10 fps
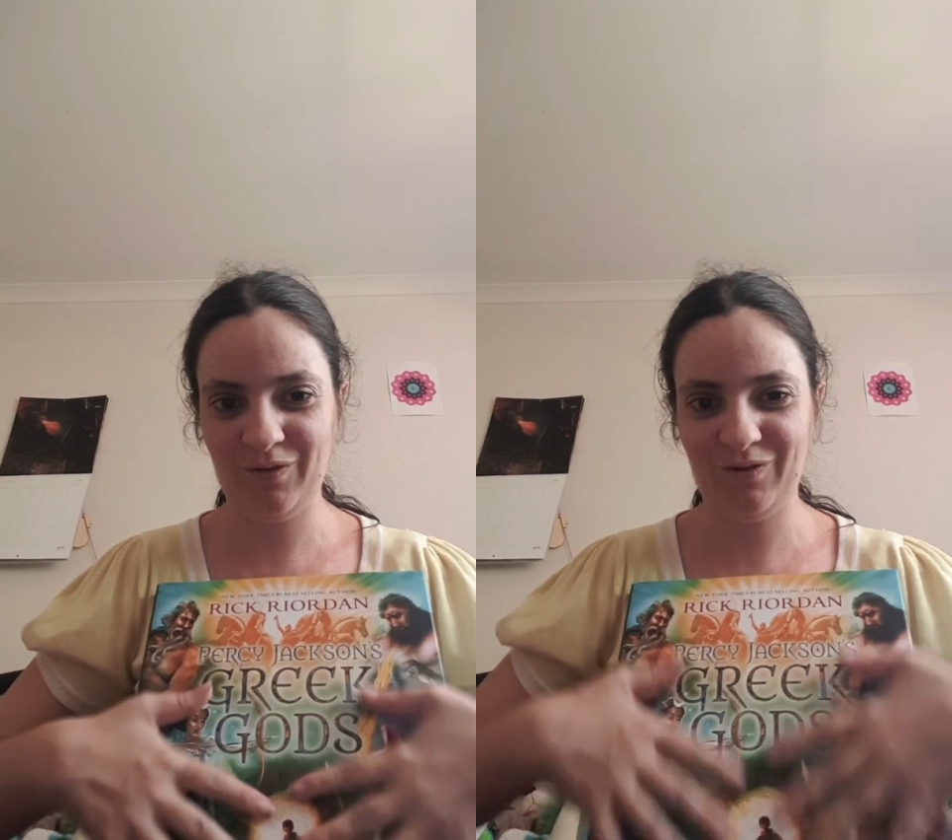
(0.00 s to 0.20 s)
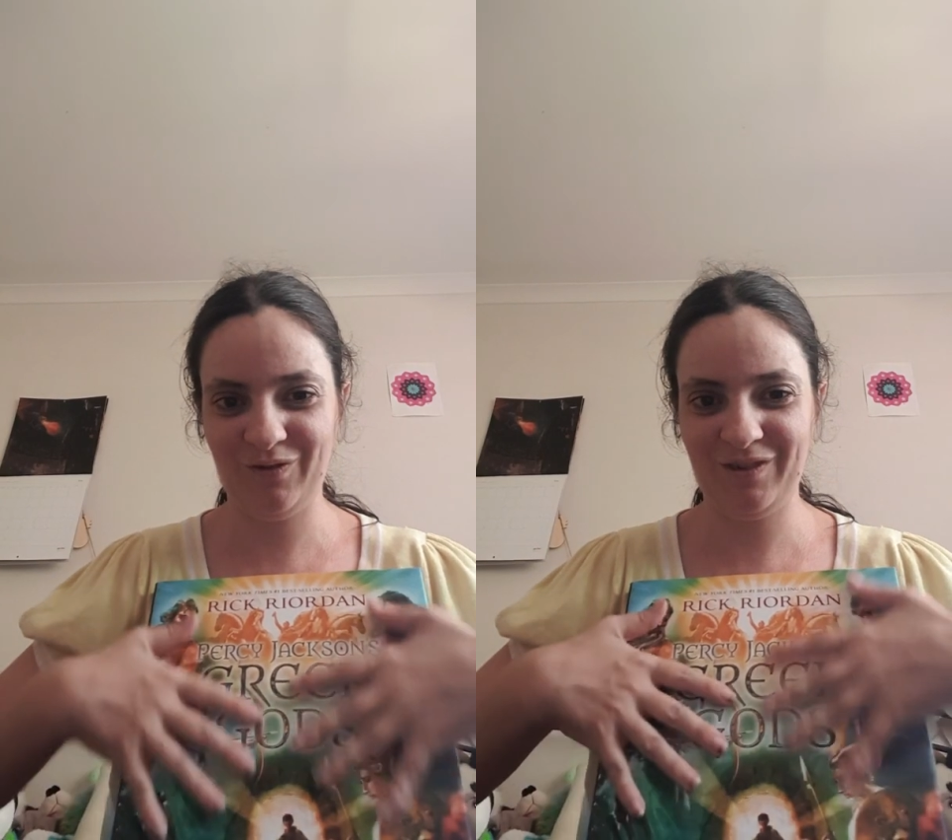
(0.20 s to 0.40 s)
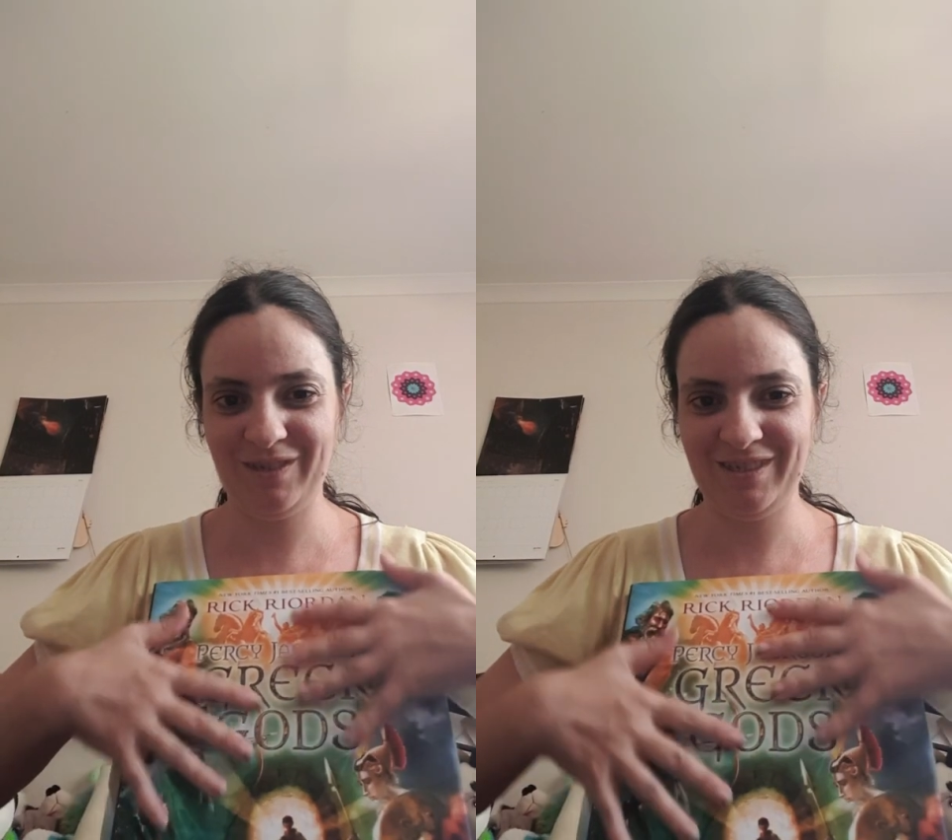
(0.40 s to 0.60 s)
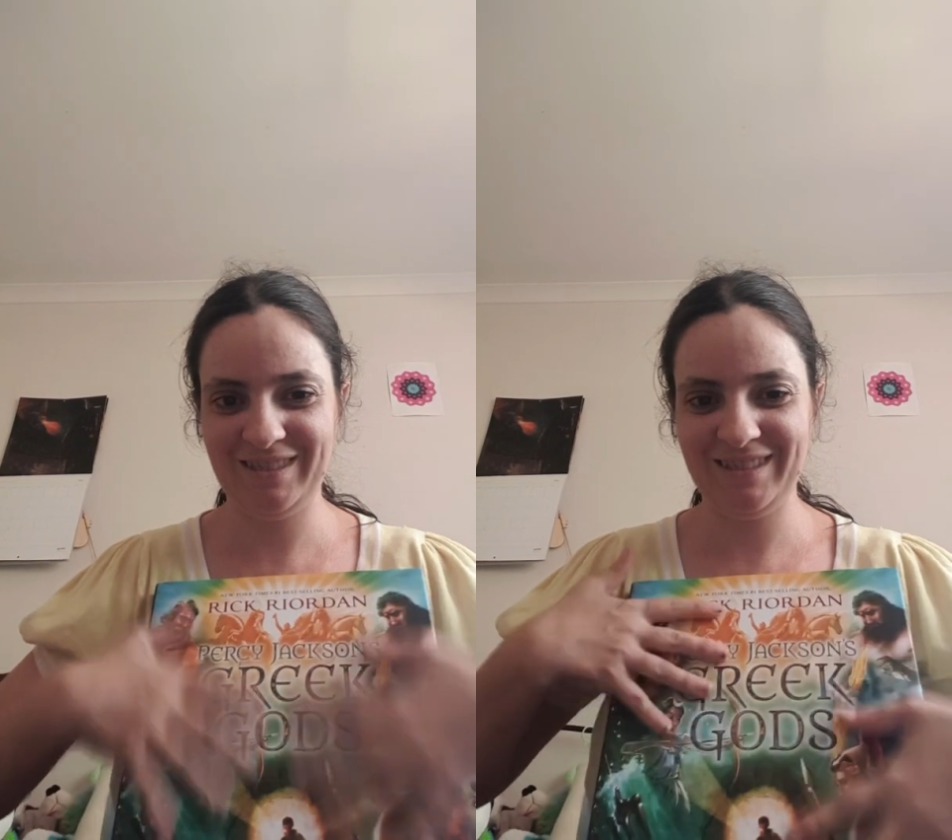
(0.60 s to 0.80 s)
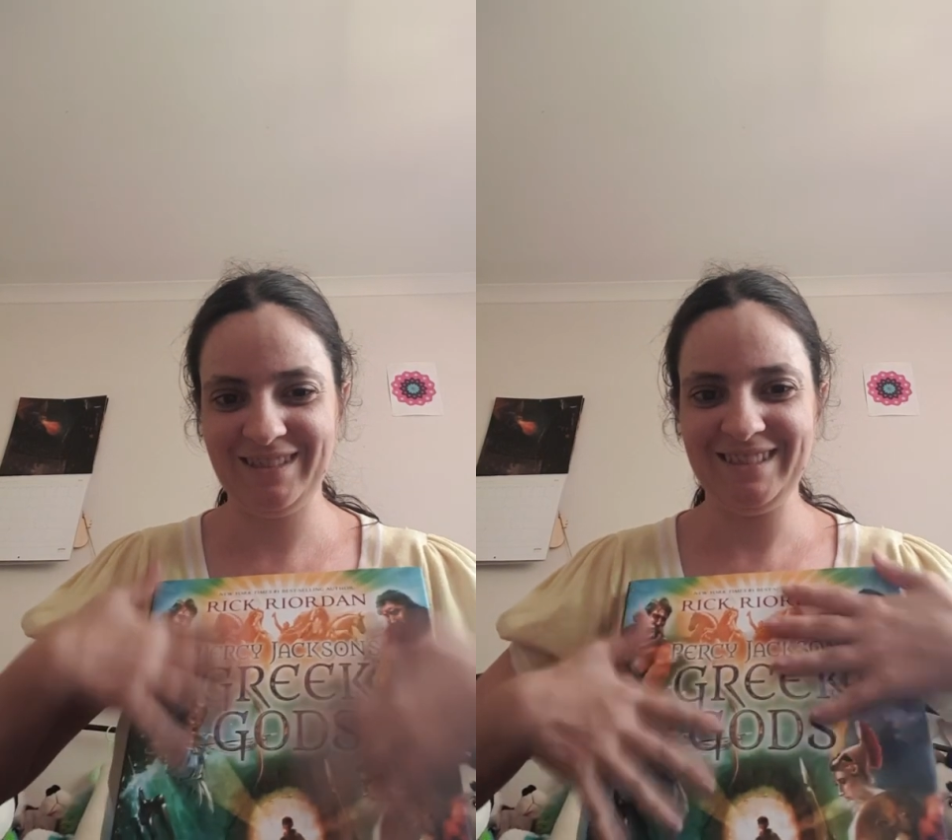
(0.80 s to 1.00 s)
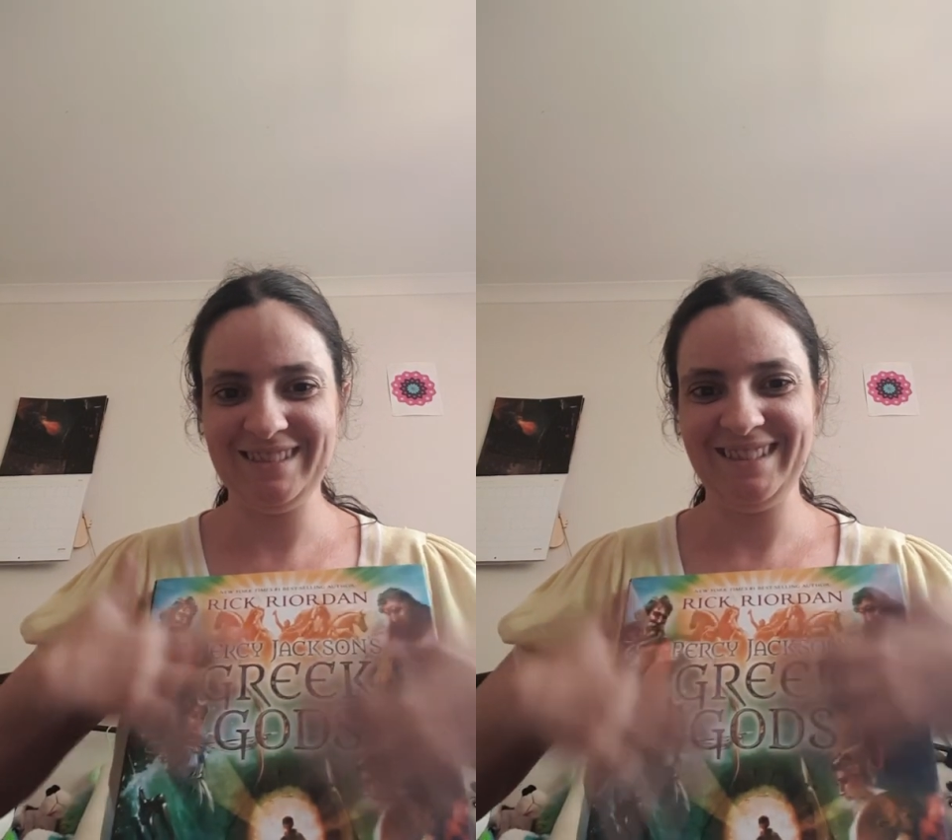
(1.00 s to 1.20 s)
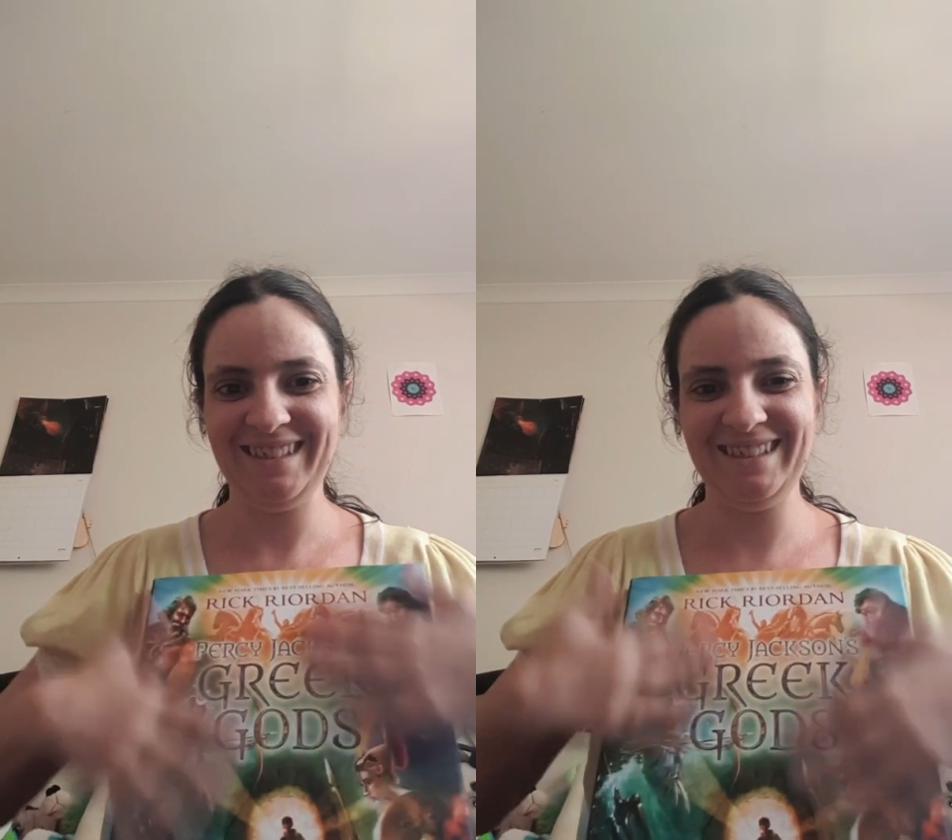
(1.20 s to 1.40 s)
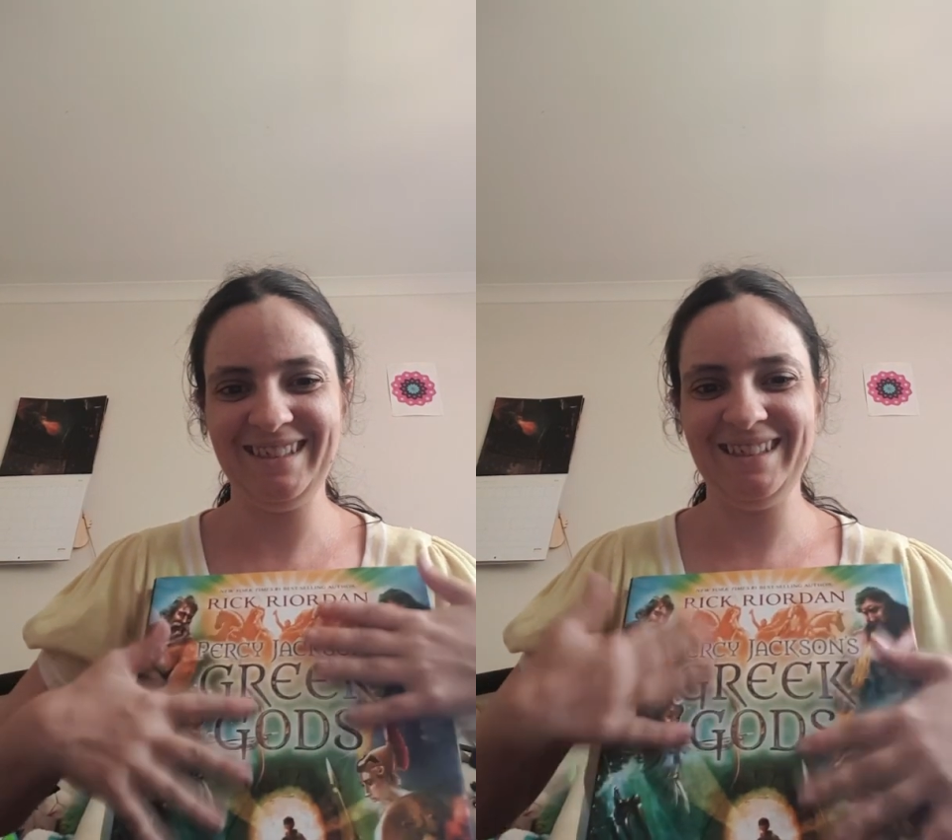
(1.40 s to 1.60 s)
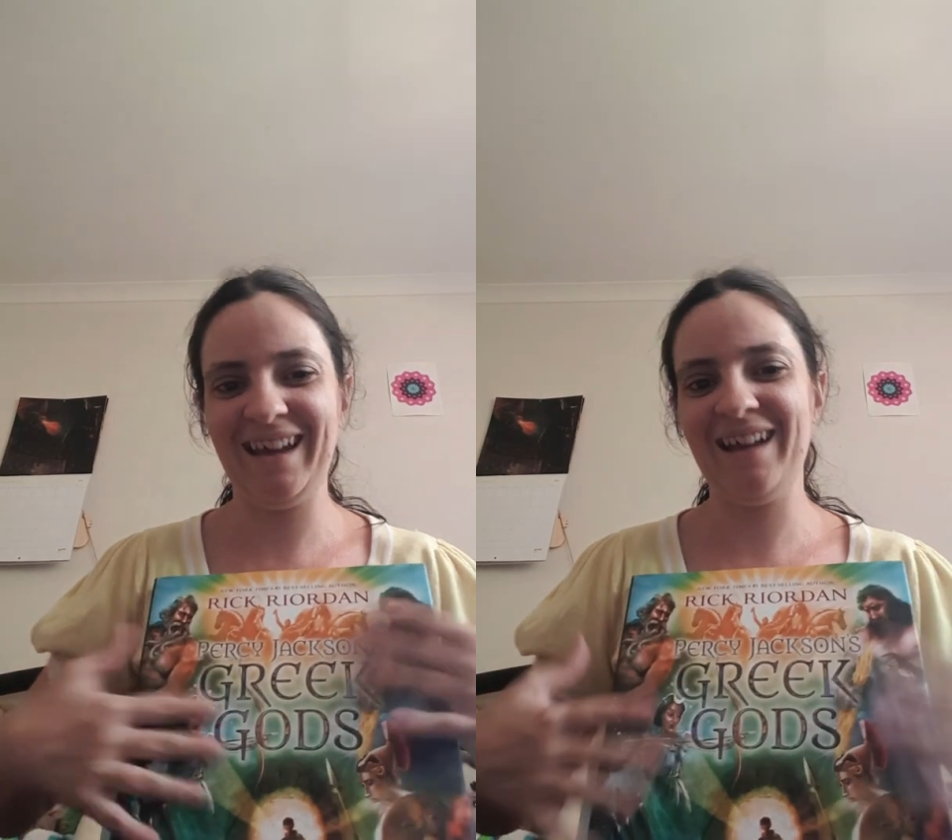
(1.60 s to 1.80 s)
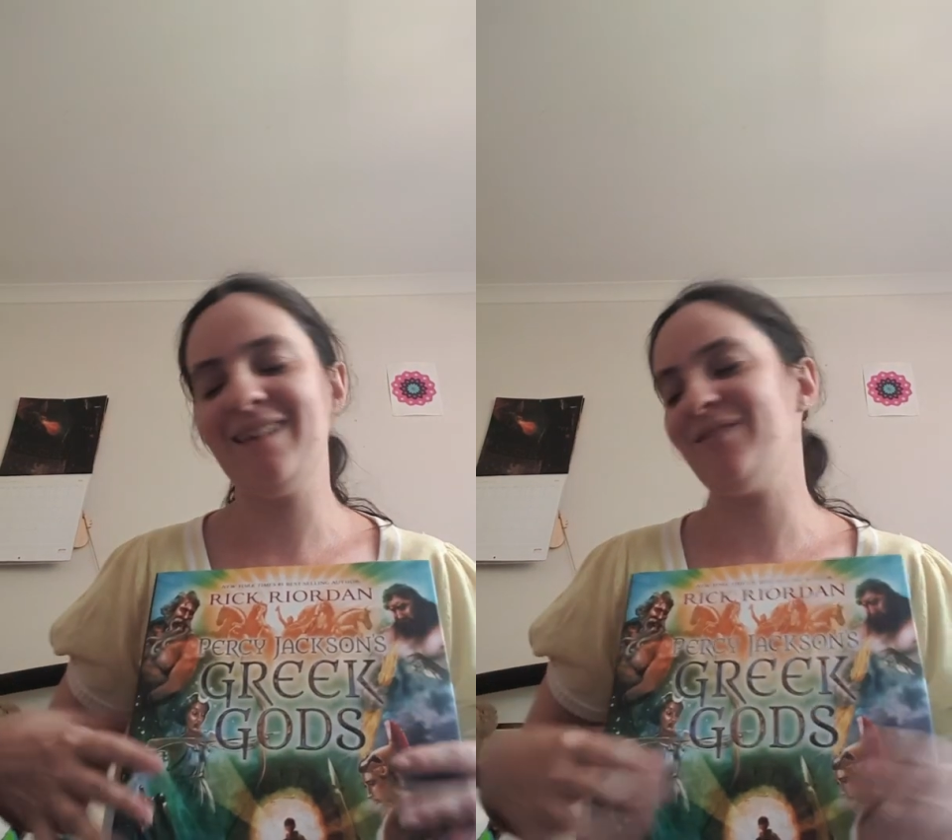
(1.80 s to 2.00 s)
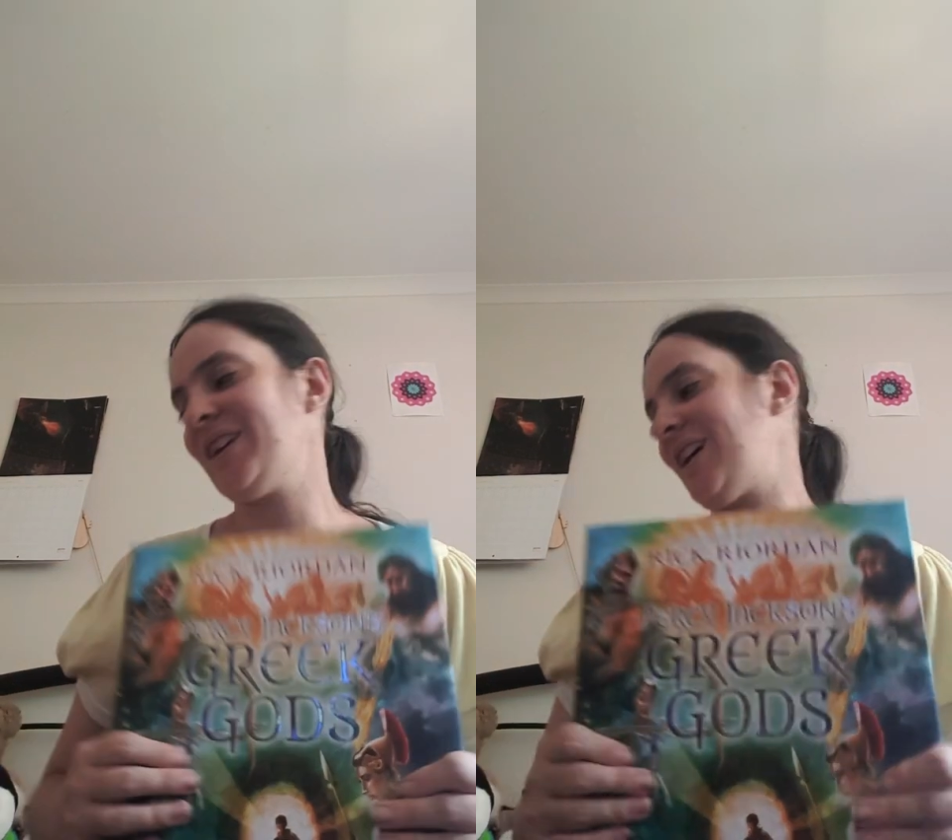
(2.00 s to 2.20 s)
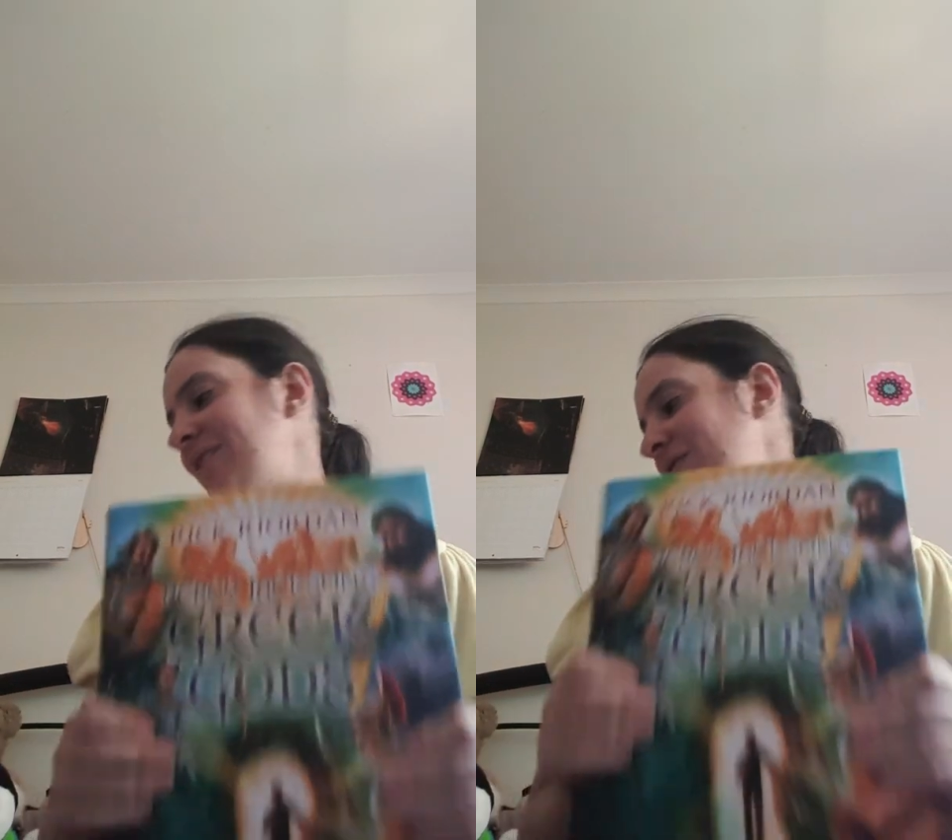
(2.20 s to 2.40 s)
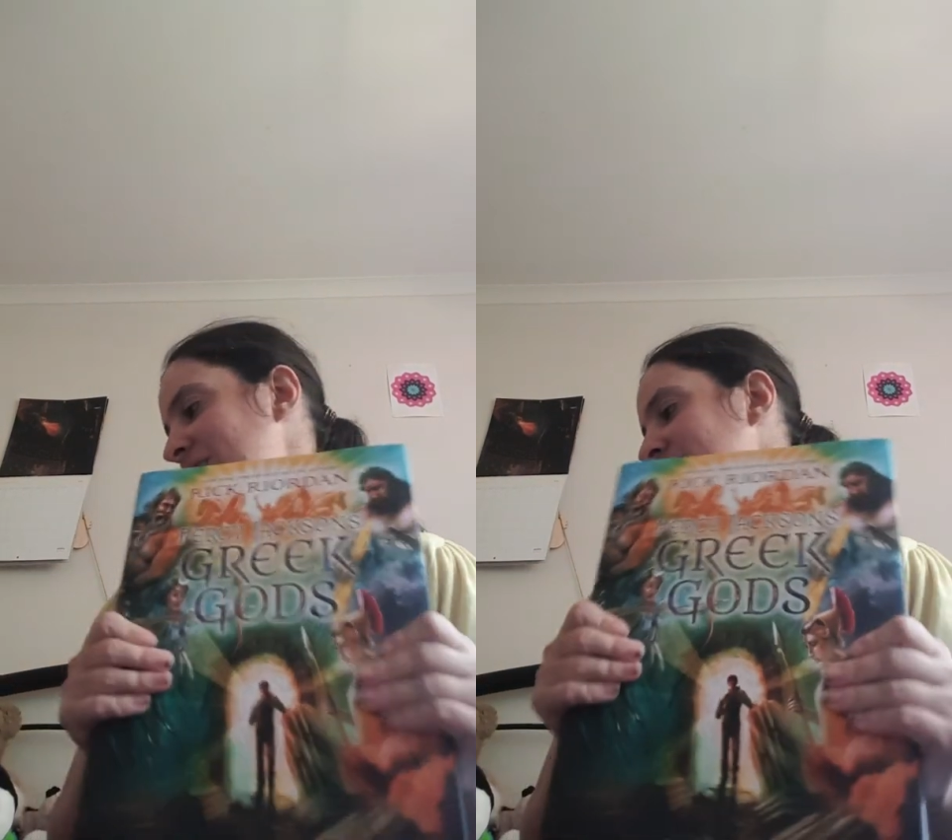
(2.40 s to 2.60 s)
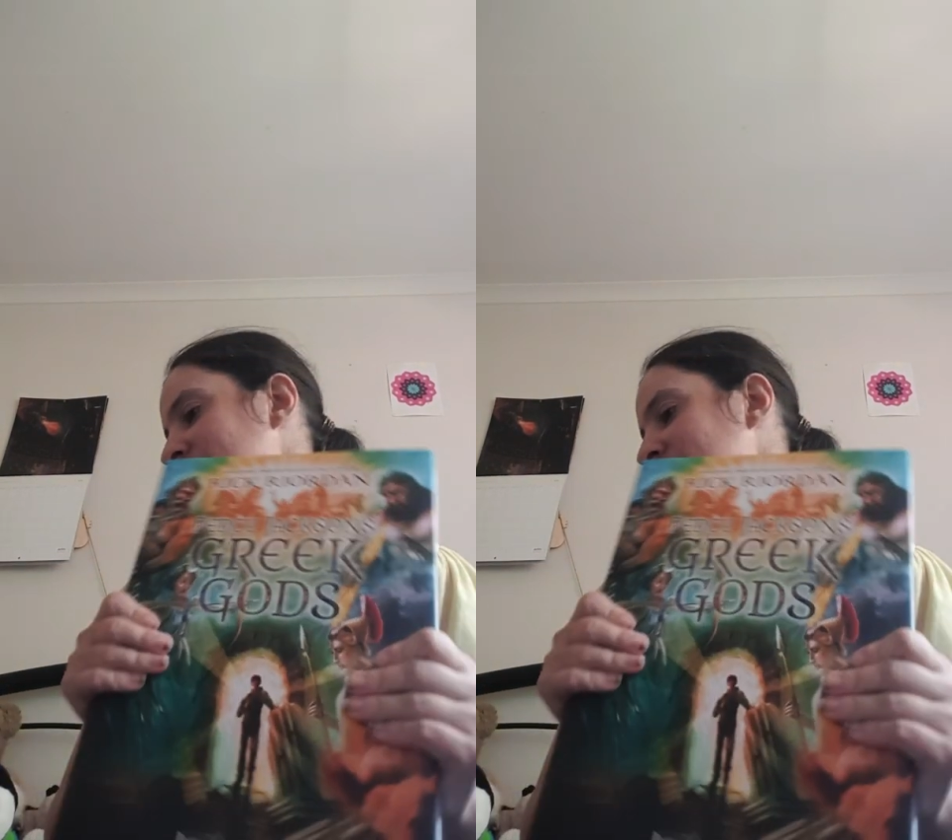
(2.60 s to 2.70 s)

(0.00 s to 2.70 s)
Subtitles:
good. Yeah, I love the cover.